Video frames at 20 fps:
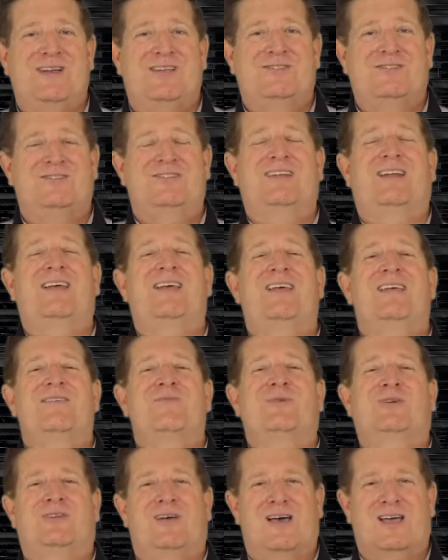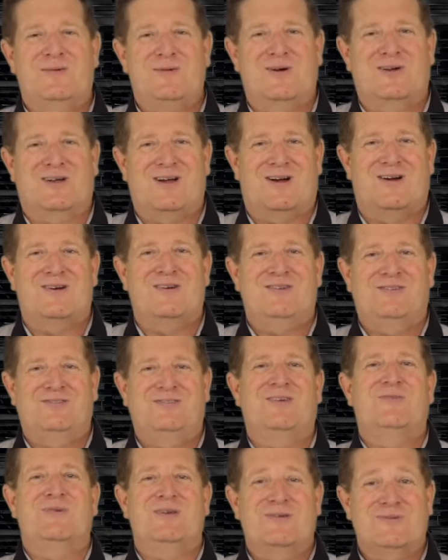So today, we're talking about cars
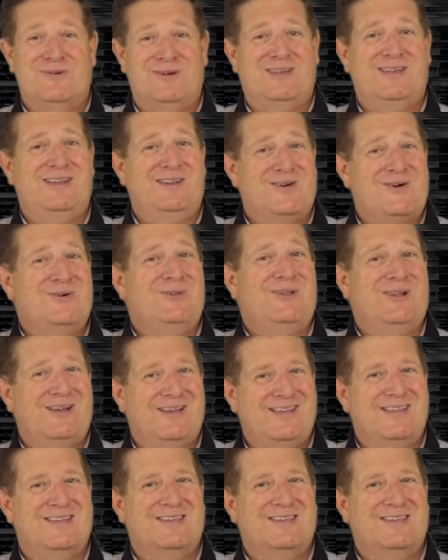that we really don't like.